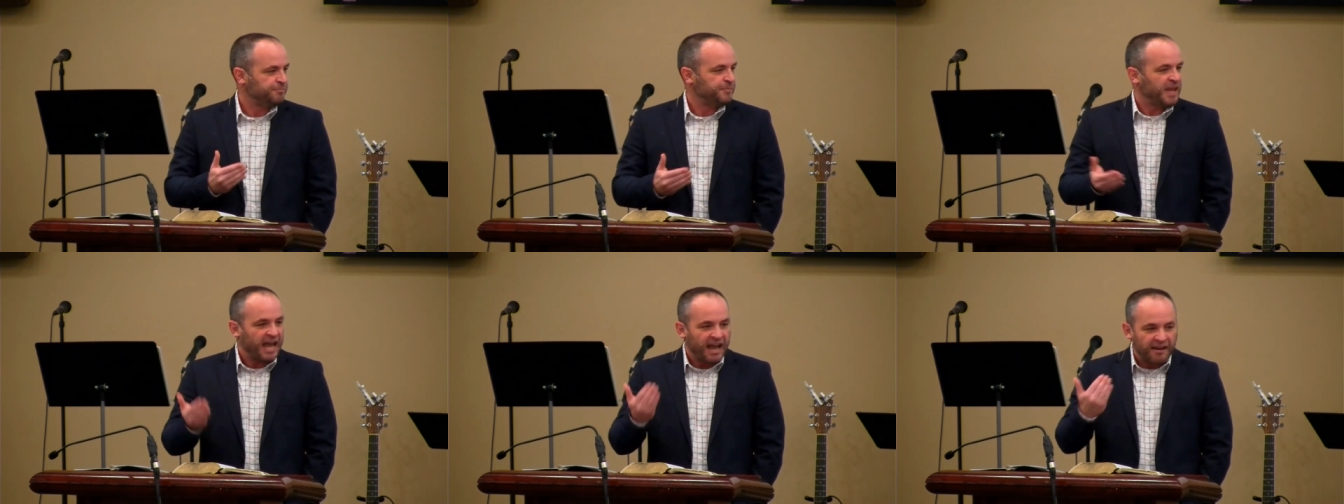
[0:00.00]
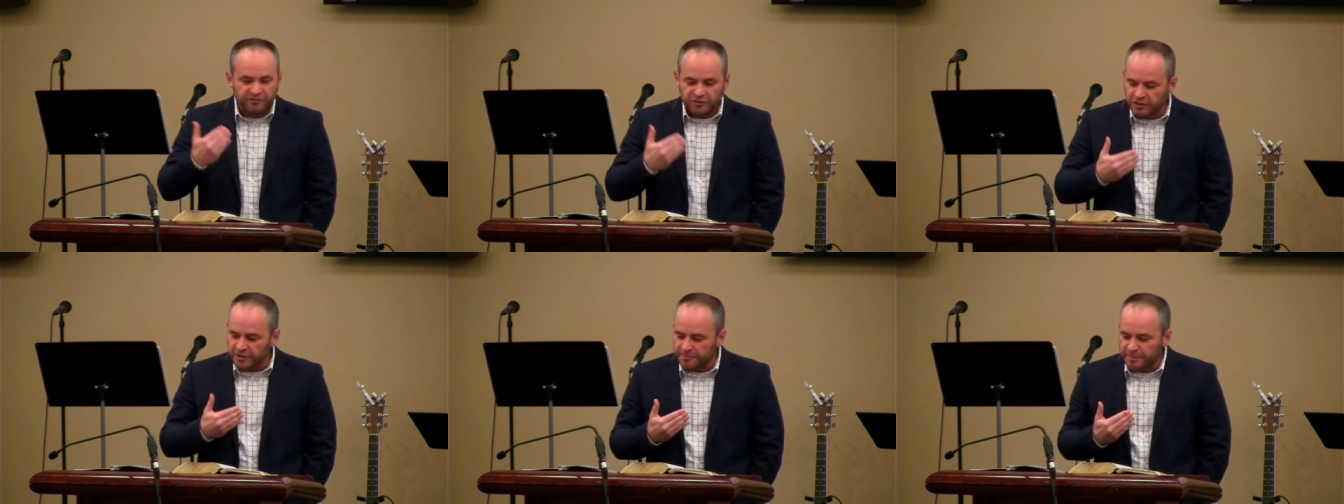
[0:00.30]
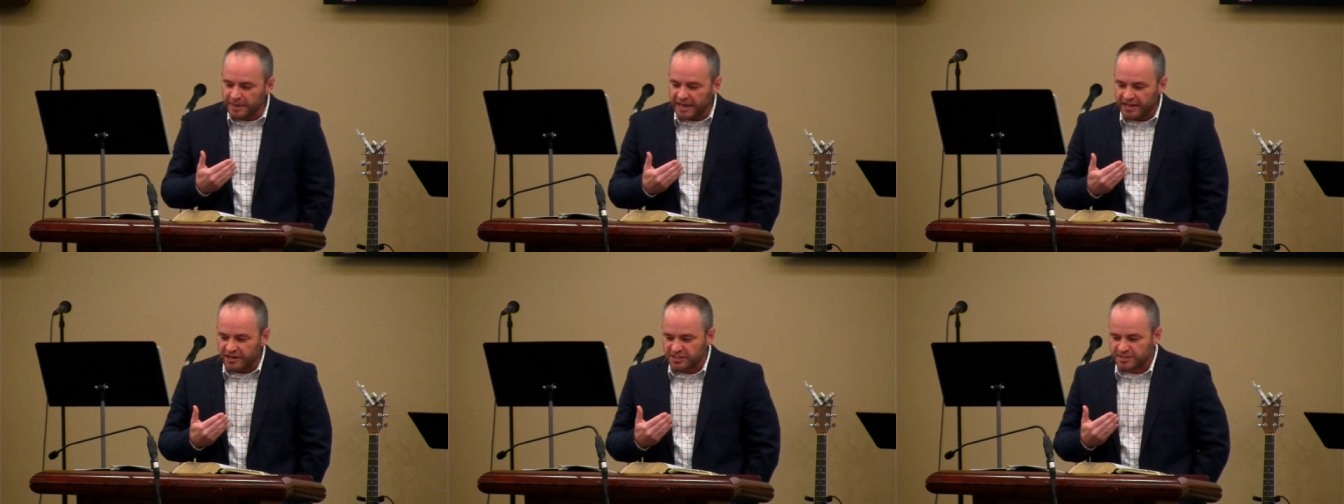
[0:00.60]
After the
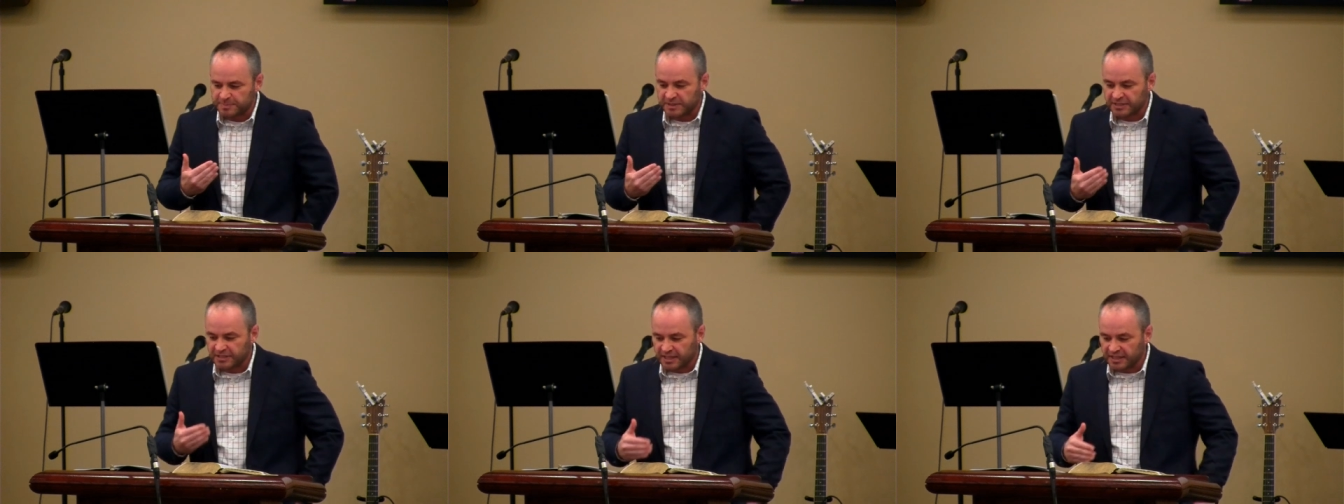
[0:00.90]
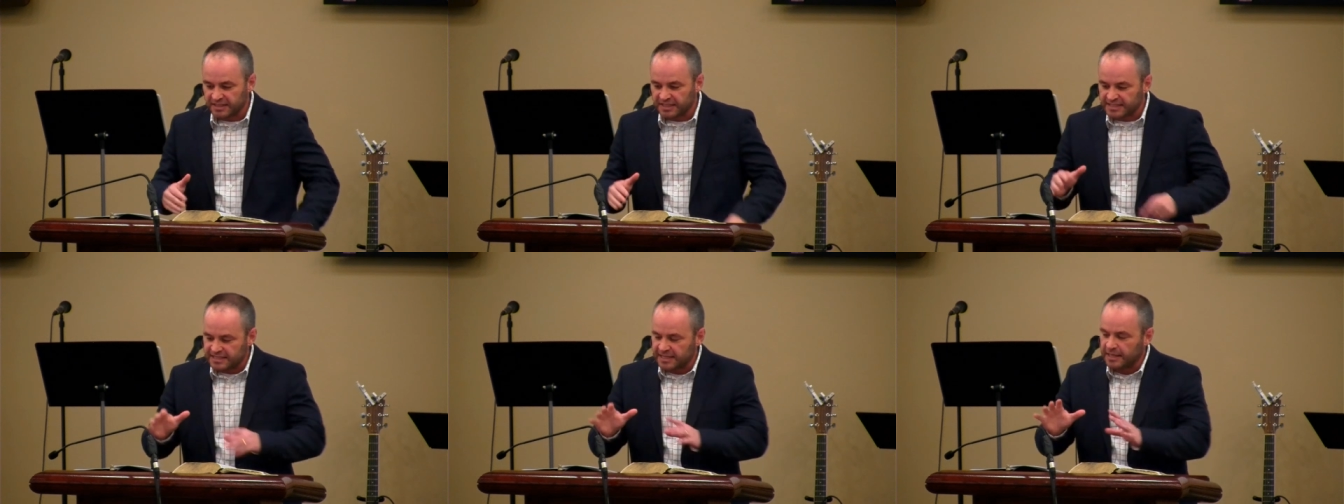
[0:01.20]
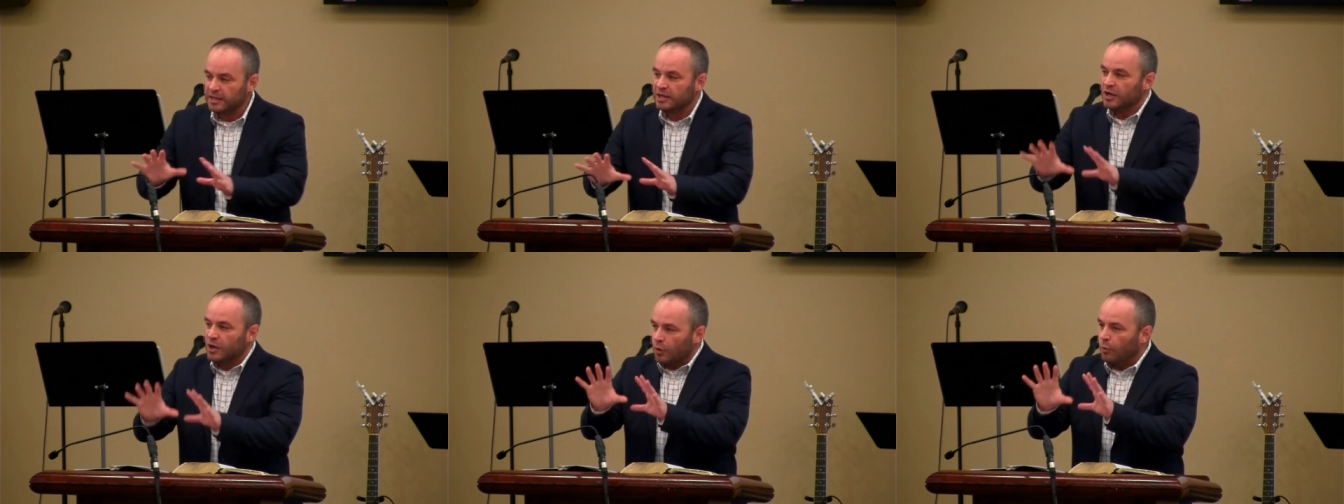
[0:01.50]
battle's been done, they
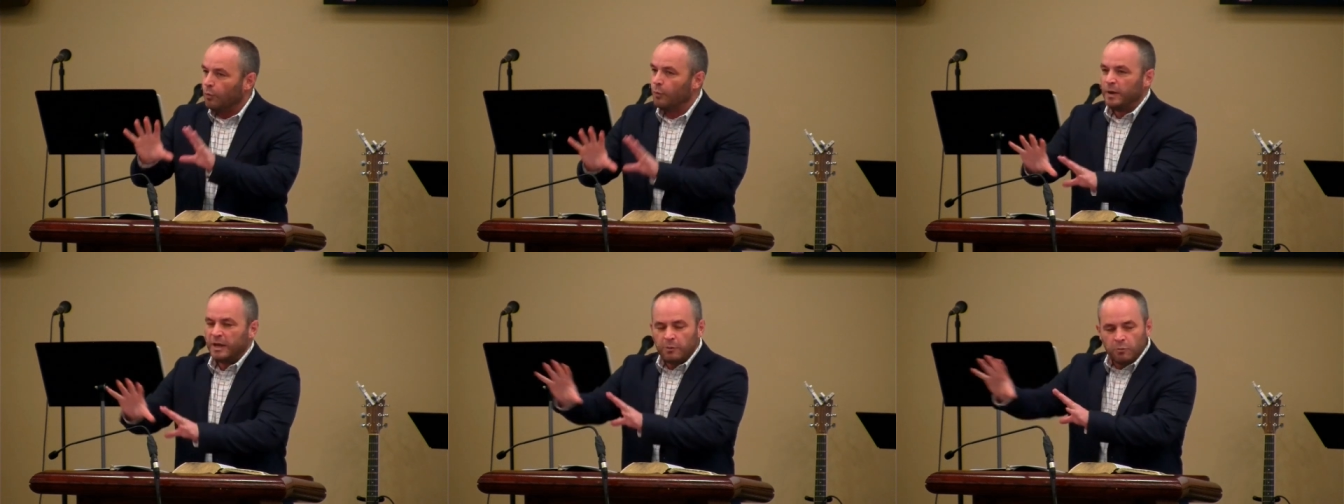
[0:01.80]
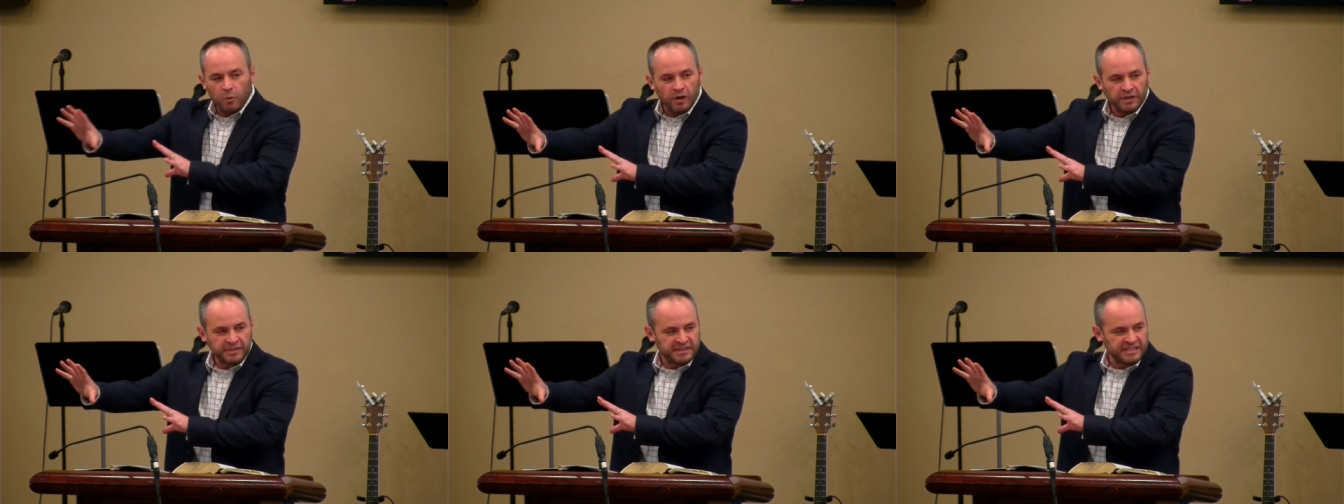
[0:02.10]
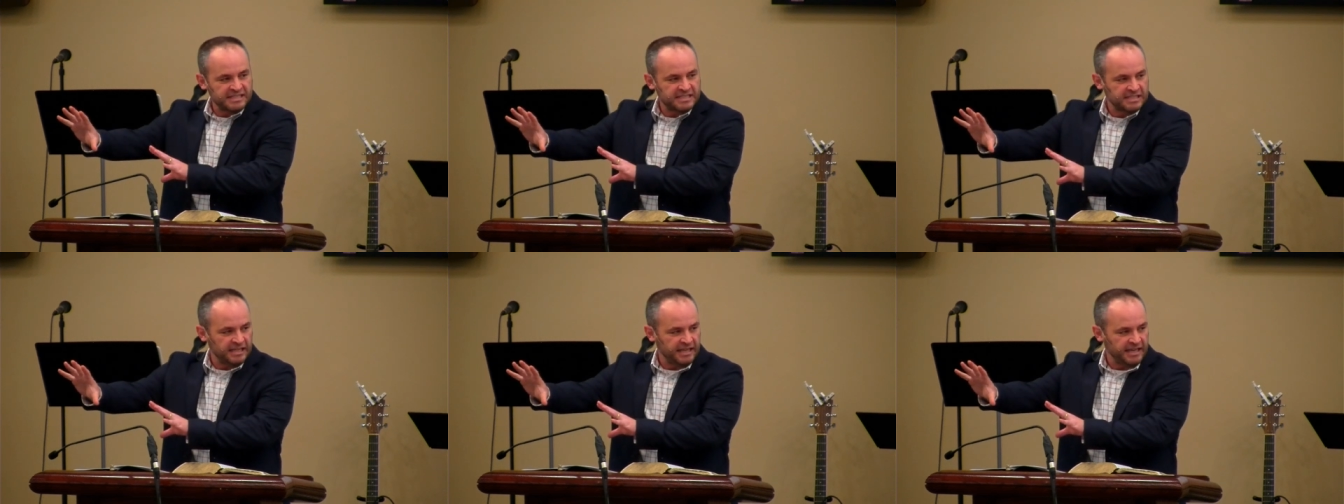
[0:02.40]
say, We want
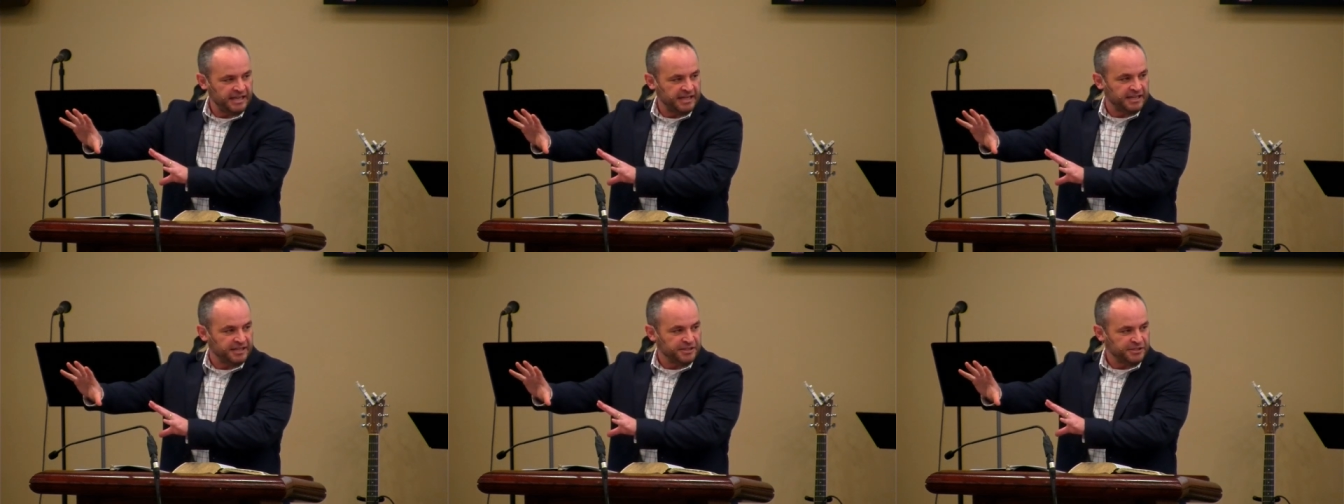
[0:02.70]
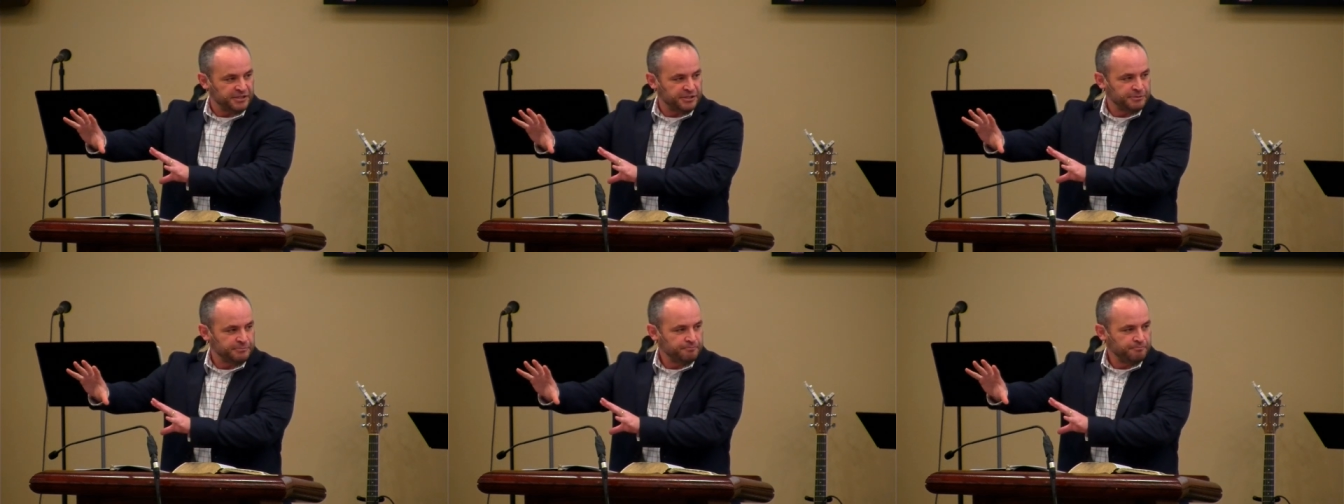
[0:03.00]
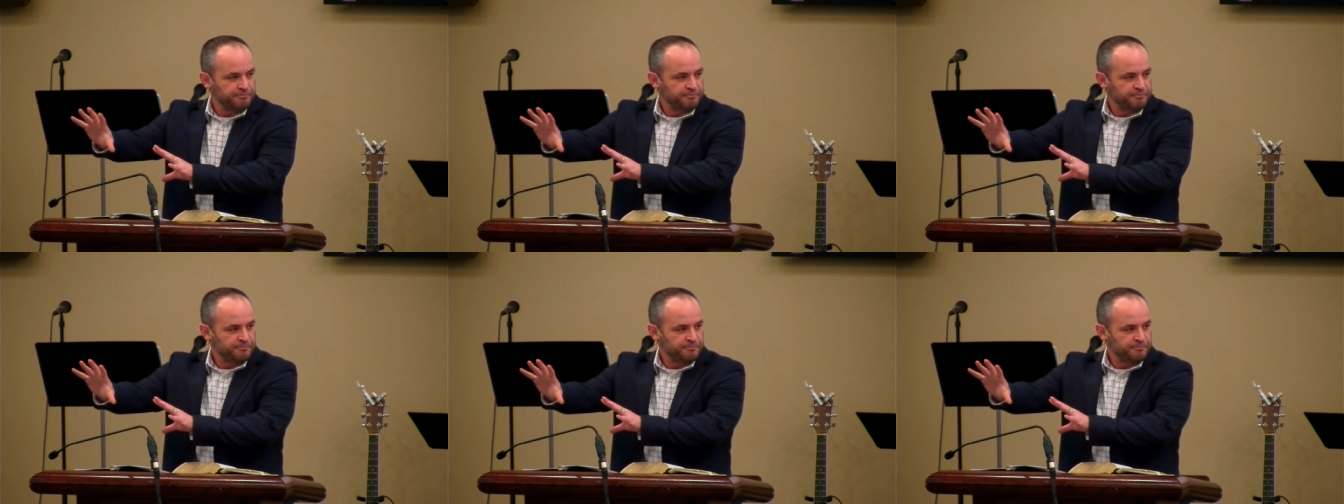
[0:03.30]
this land.